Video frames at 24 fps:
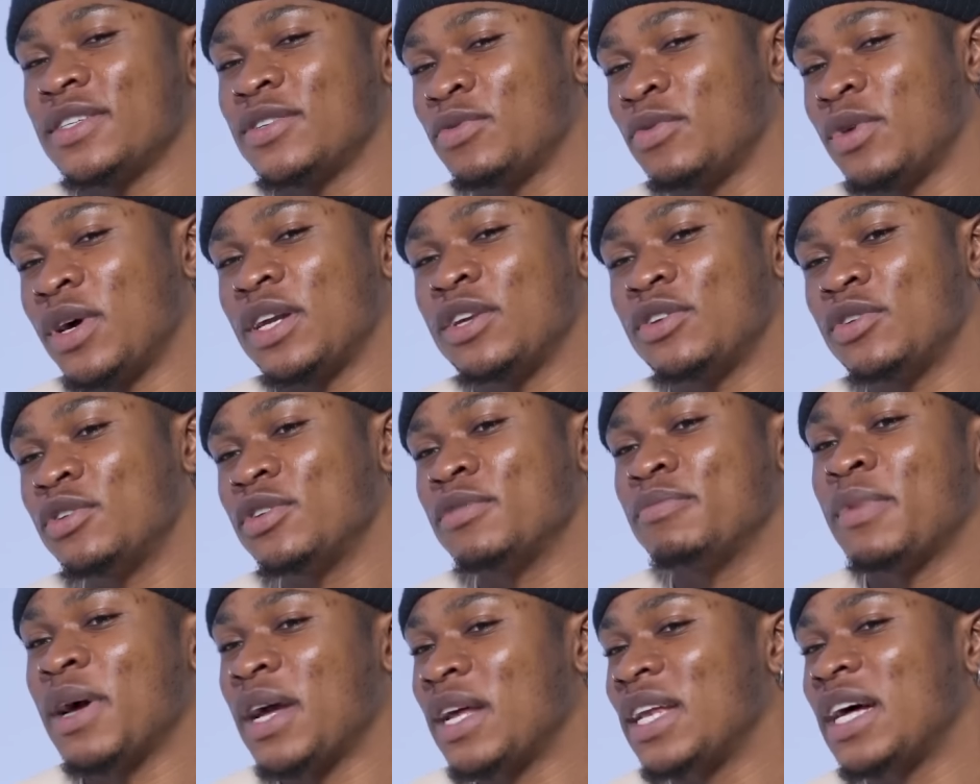
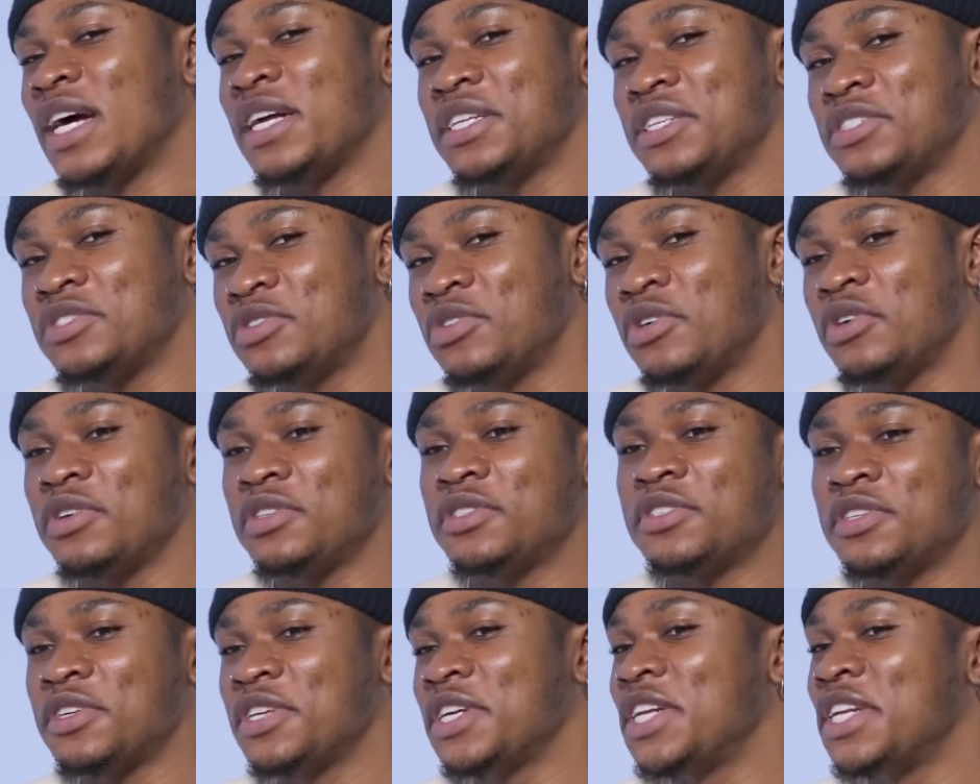my dad is
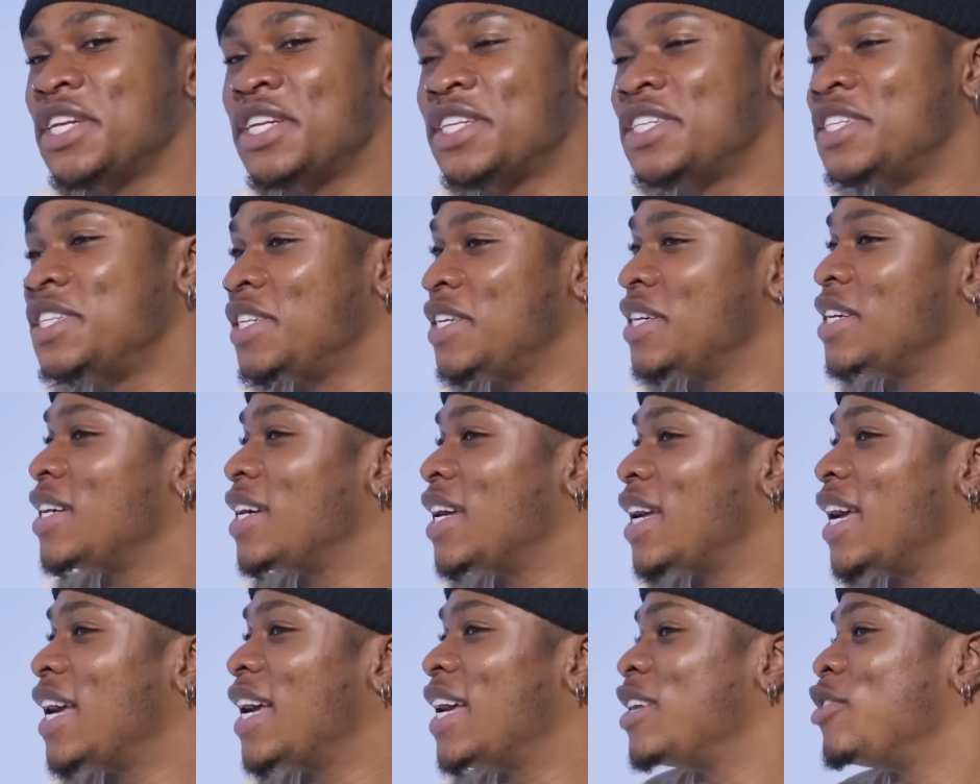not really
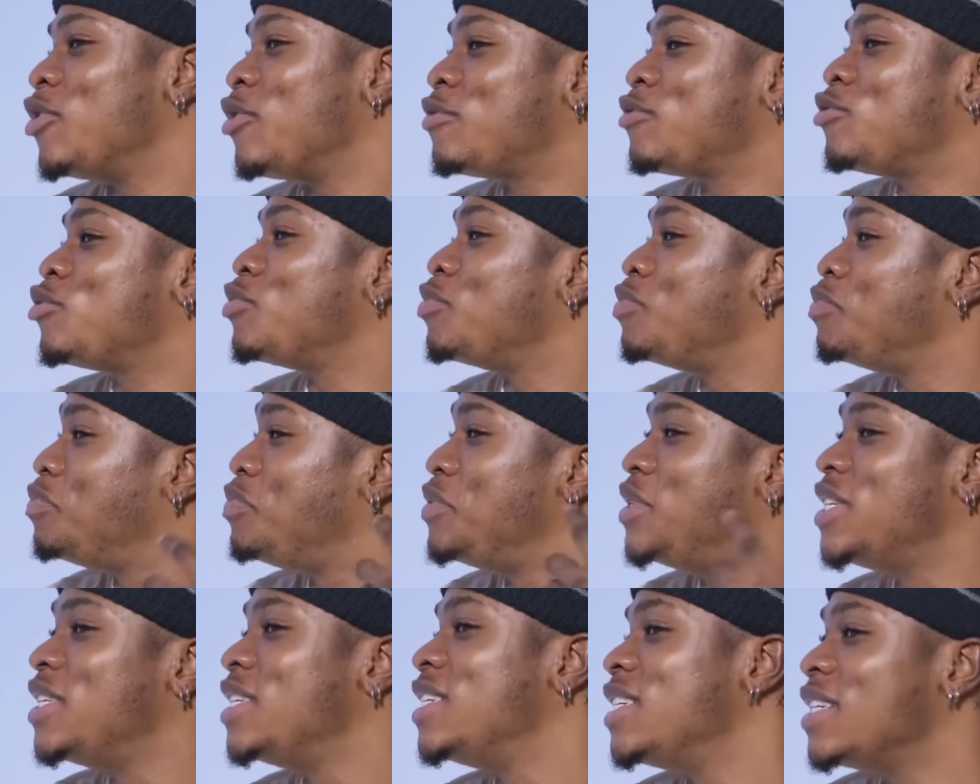enough to
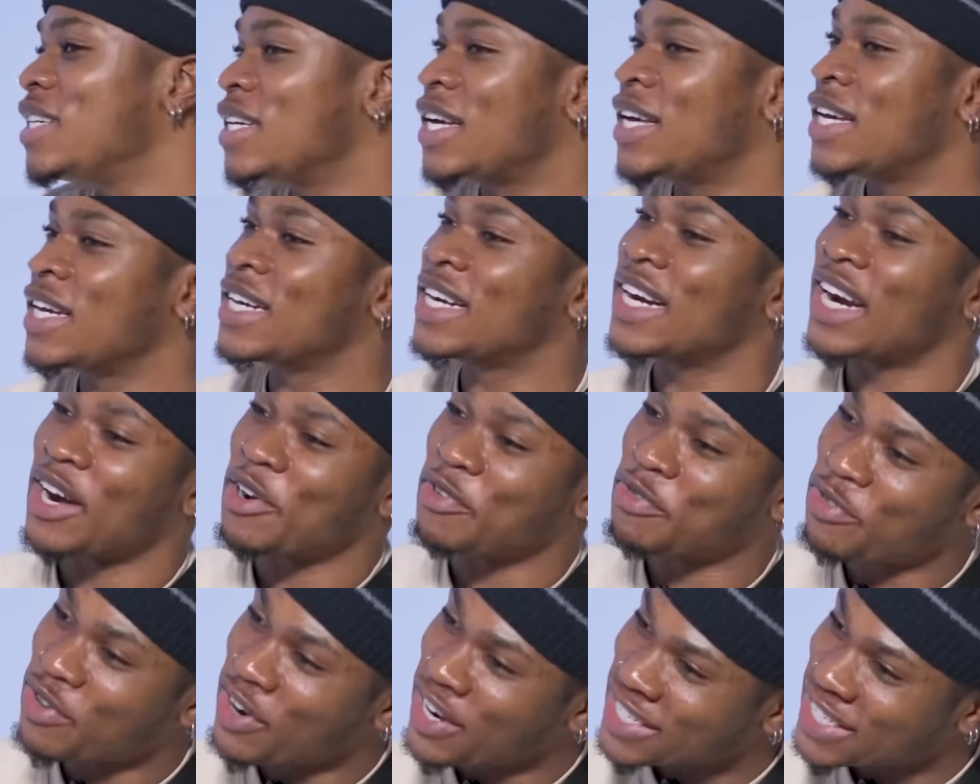be a
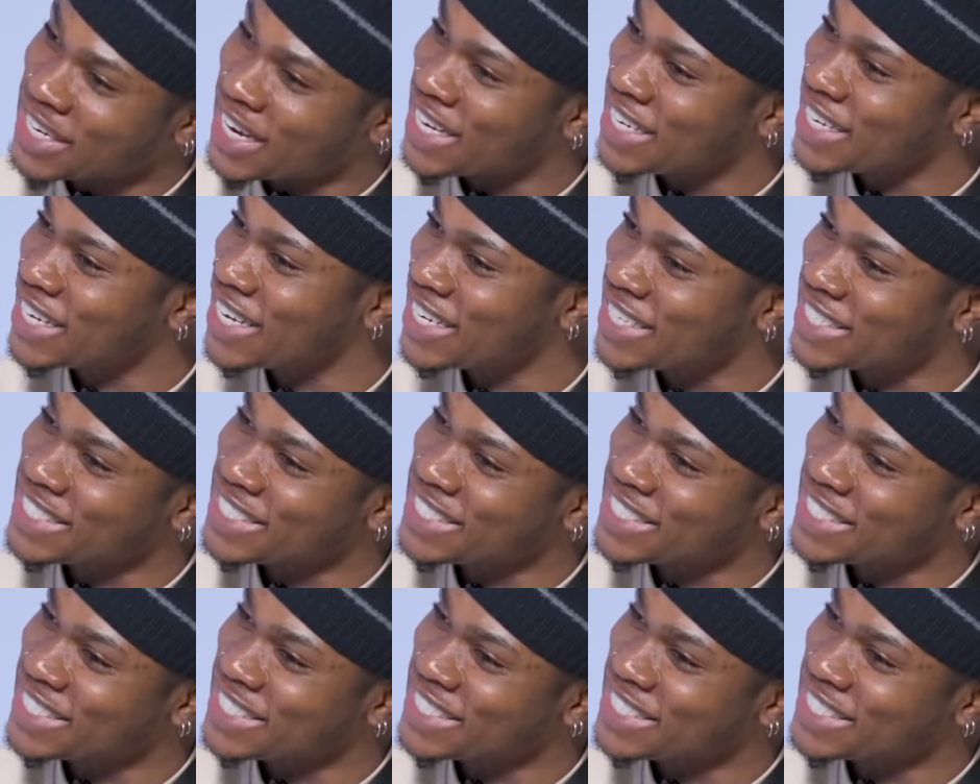grandfather yet,